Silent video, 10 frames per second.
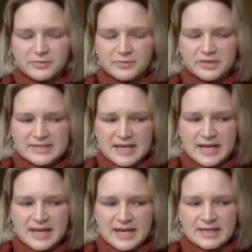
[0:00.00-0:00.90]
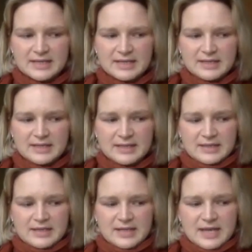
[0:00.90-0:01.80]
What is that?
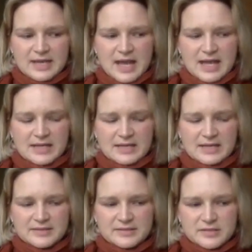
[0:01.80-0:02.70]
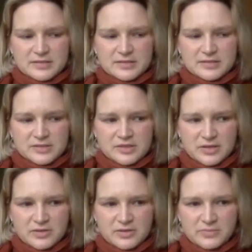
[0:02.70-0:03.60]
And
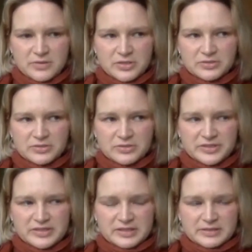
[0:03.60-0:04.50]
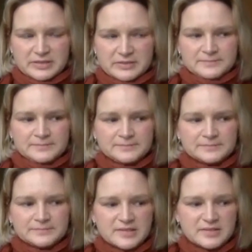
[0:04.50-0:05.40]
so much interesting
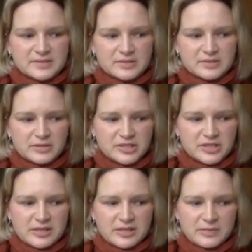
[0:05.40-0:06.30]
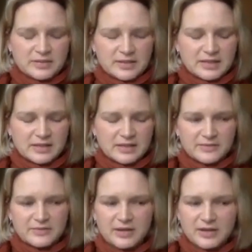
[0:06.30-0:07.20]
scholarship and kind
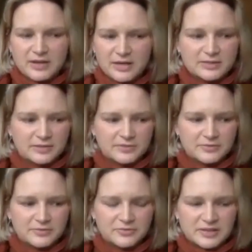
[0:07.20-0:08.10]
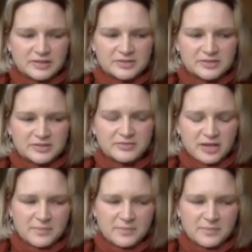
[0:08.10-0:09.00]
of art and cultural production have
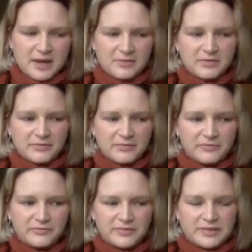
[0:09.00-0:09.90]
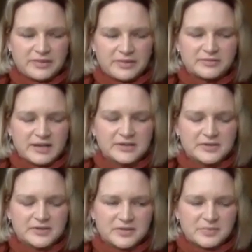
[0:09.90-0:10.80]
come out of the
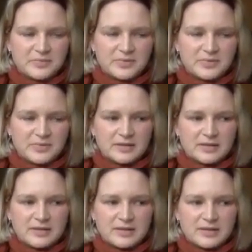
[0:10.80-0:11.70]
interactions between